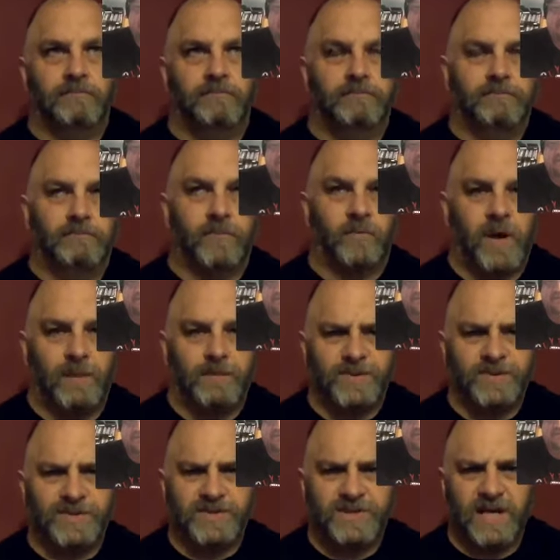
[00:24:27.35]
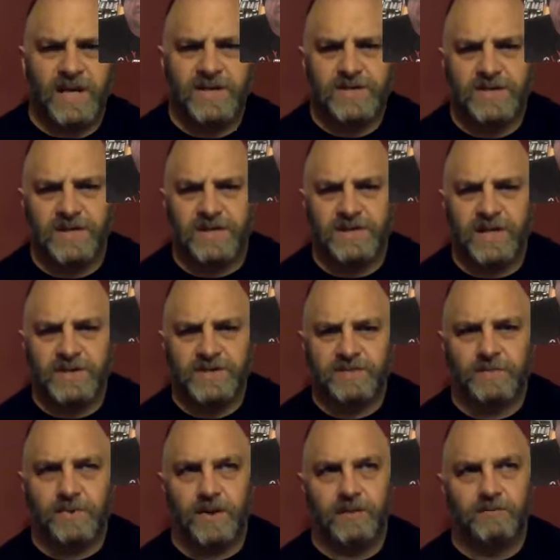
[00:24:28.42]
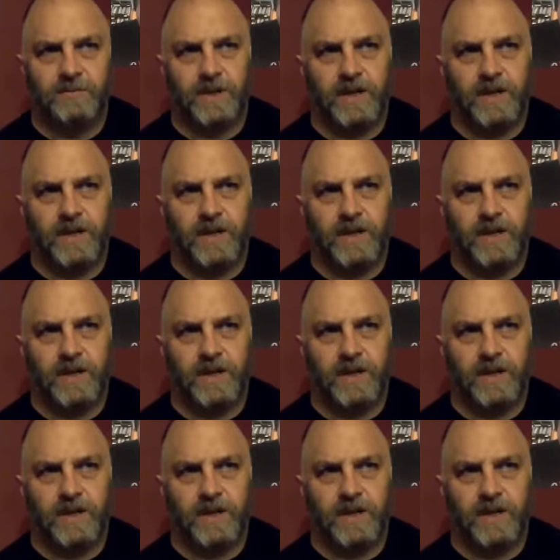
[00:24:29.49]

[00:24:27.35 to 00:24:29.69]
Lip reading: representation of discipline, but